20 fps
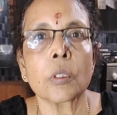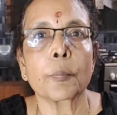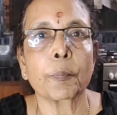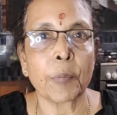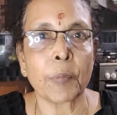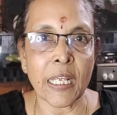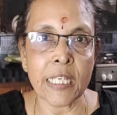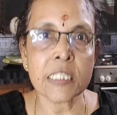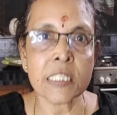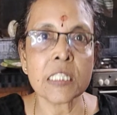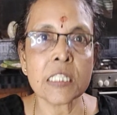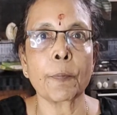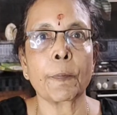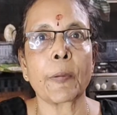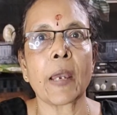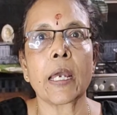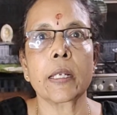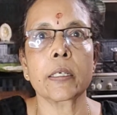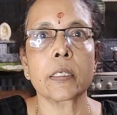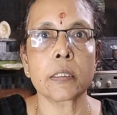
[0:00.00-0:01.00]
Place the
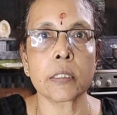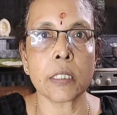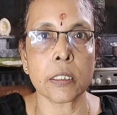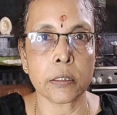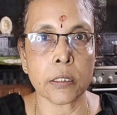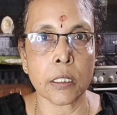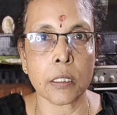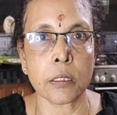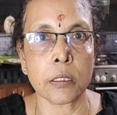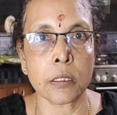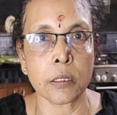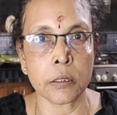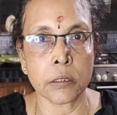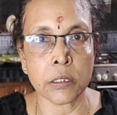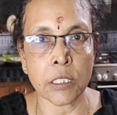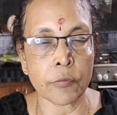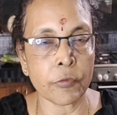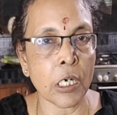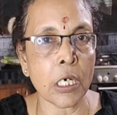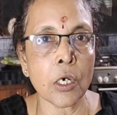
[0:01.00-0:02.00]
pan in the
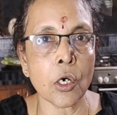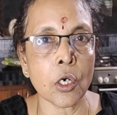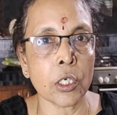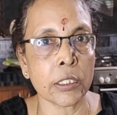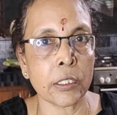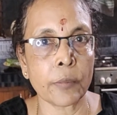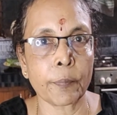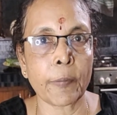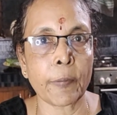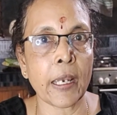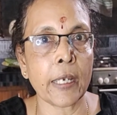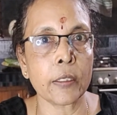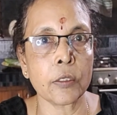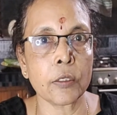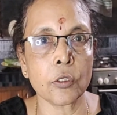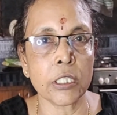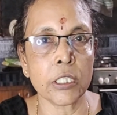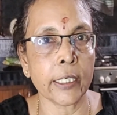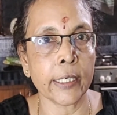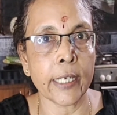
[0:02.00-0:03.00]
tawa or the
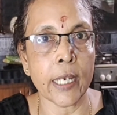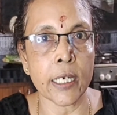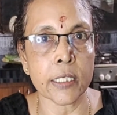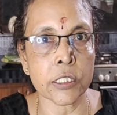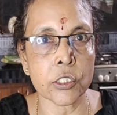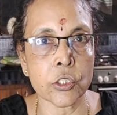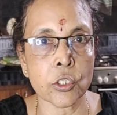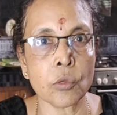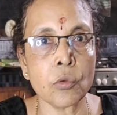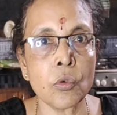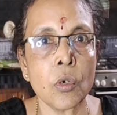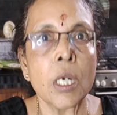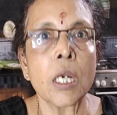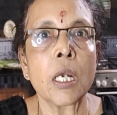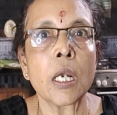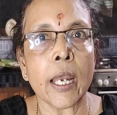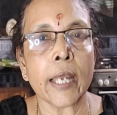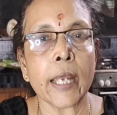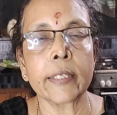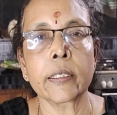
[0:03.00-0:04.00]
pan on the gas stove
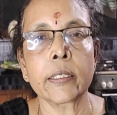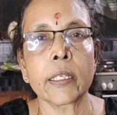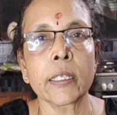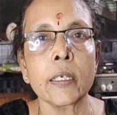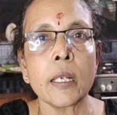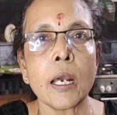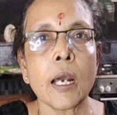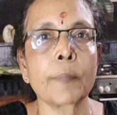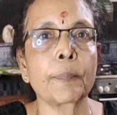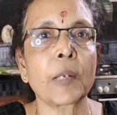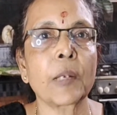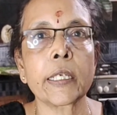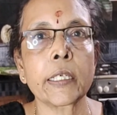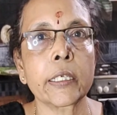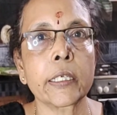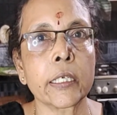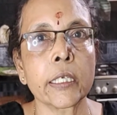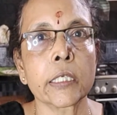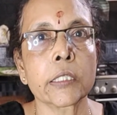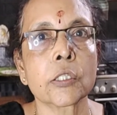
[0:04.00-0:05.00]
and then apply
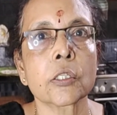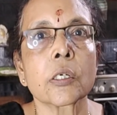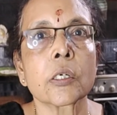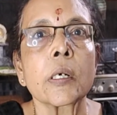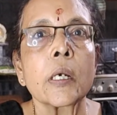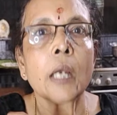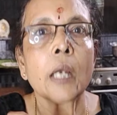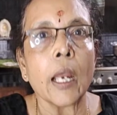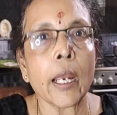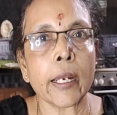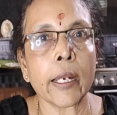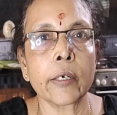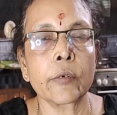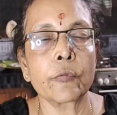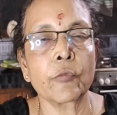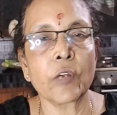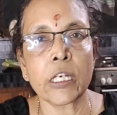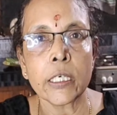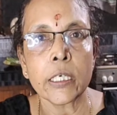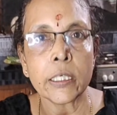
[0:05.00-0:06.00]
heat.
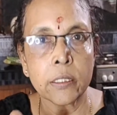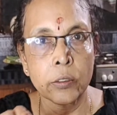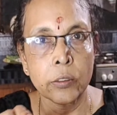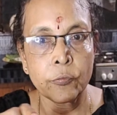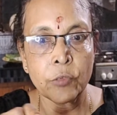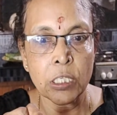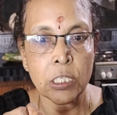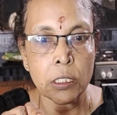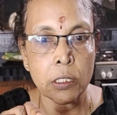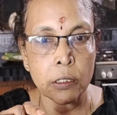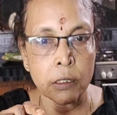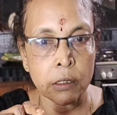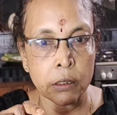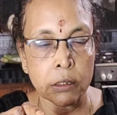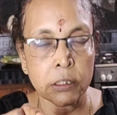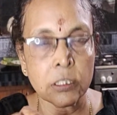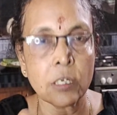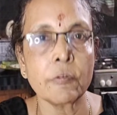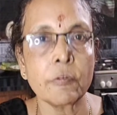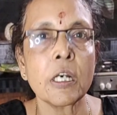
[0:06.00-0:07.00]
And when the
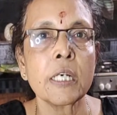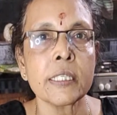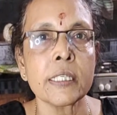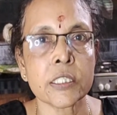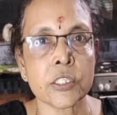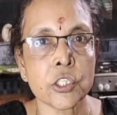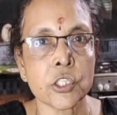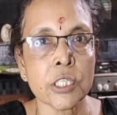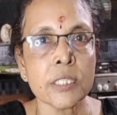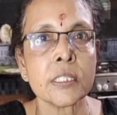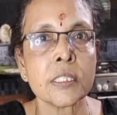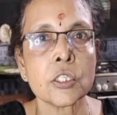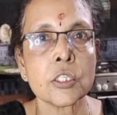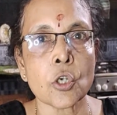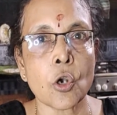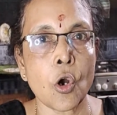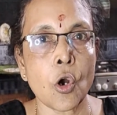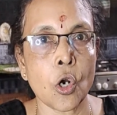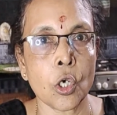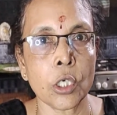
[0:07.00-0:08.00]
tawa is just
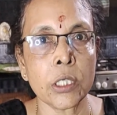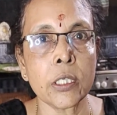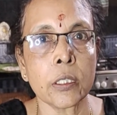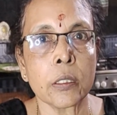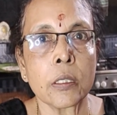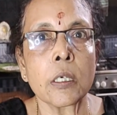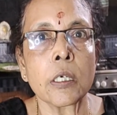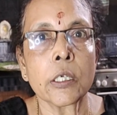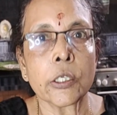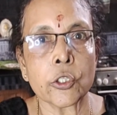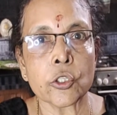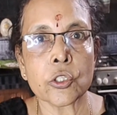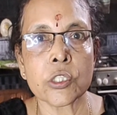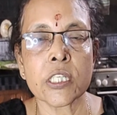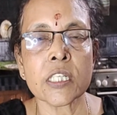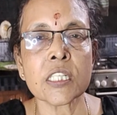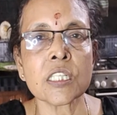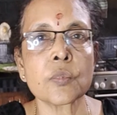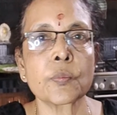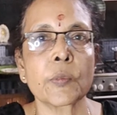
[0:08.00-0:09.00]
hot, you
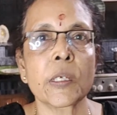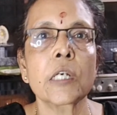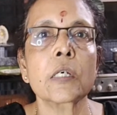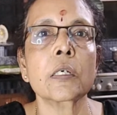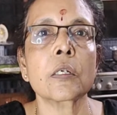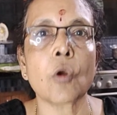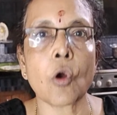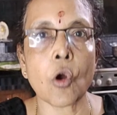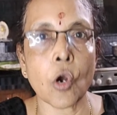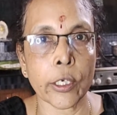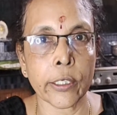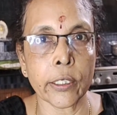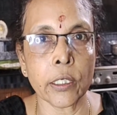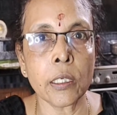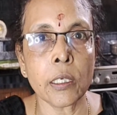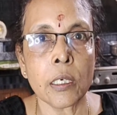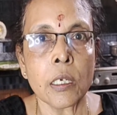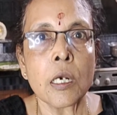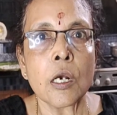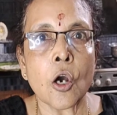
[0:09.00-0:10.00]
just smear
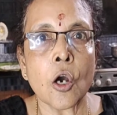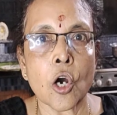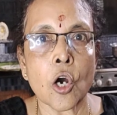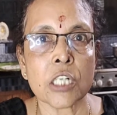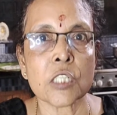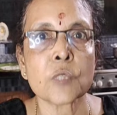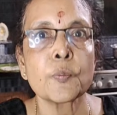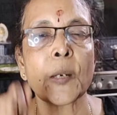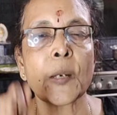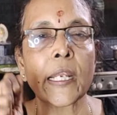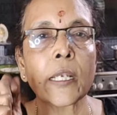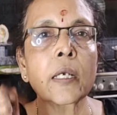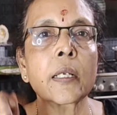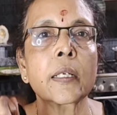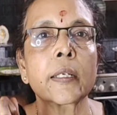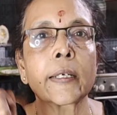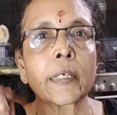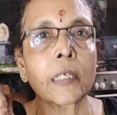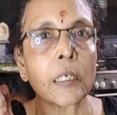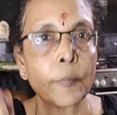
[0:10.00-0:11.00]
oil or sprinkle
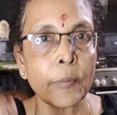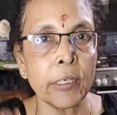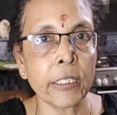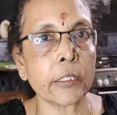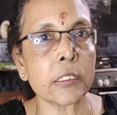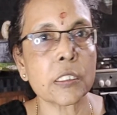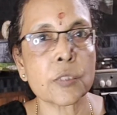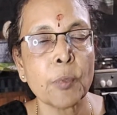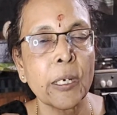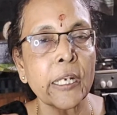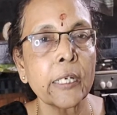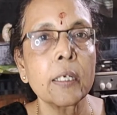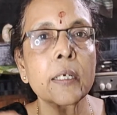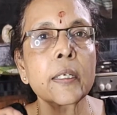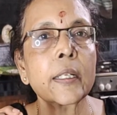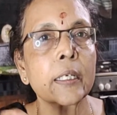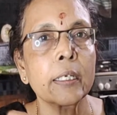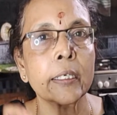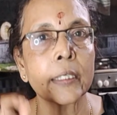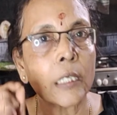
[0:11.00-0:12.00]

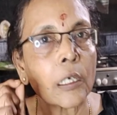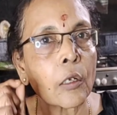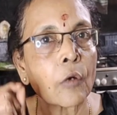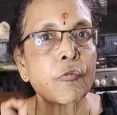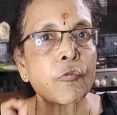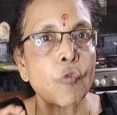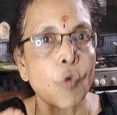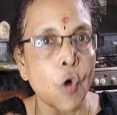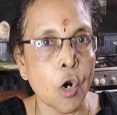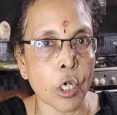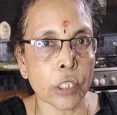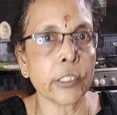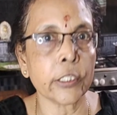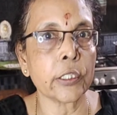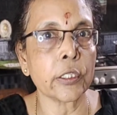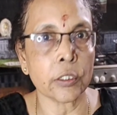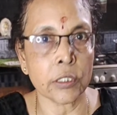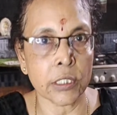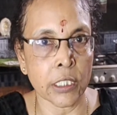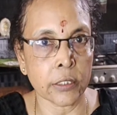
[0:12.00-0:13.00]
a little of water
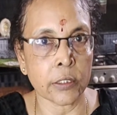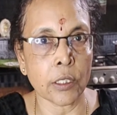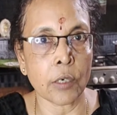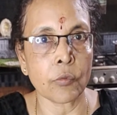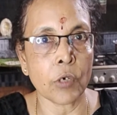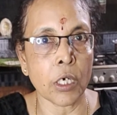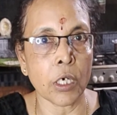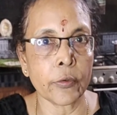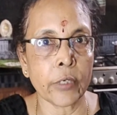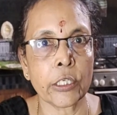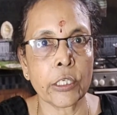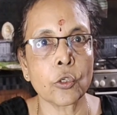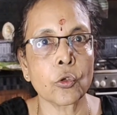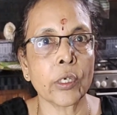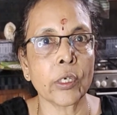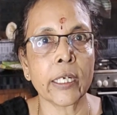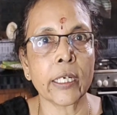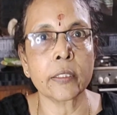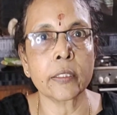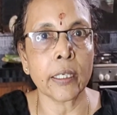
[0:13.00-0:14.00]
on the tawa, and you
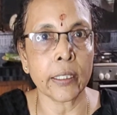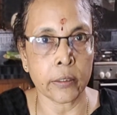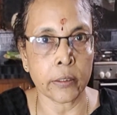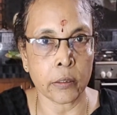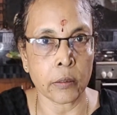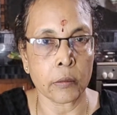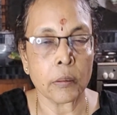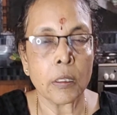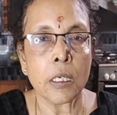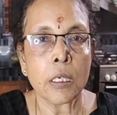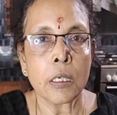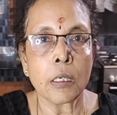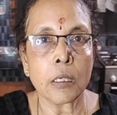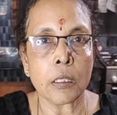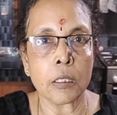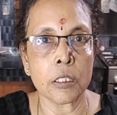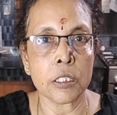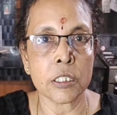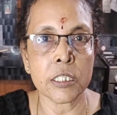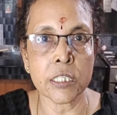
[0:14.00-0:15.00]
get that
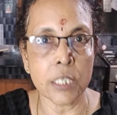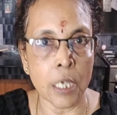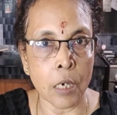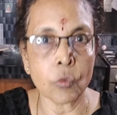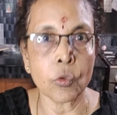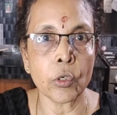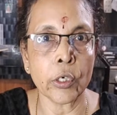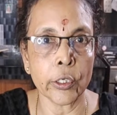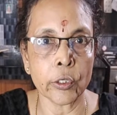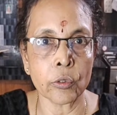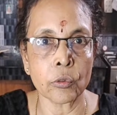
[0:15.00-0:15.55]
sound.